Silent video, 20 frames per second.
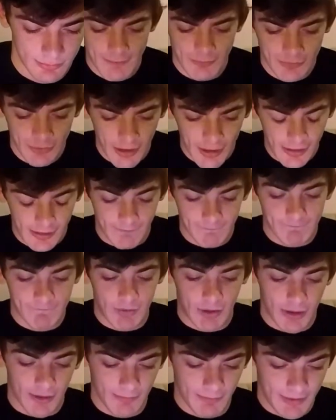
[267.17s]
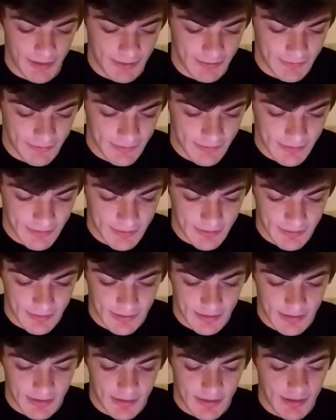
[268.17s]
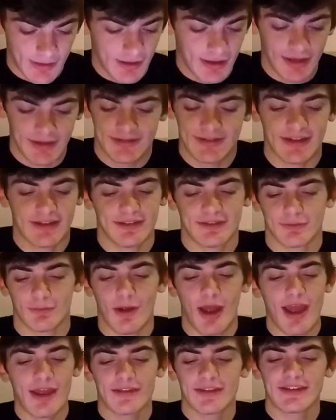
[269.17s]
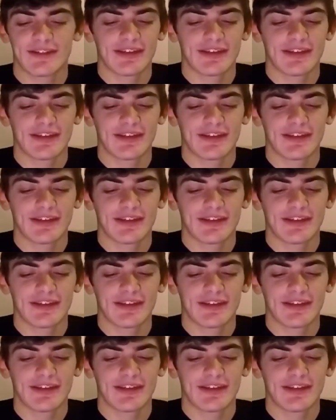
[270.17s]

I'm trying to confirm this. It says Ryan,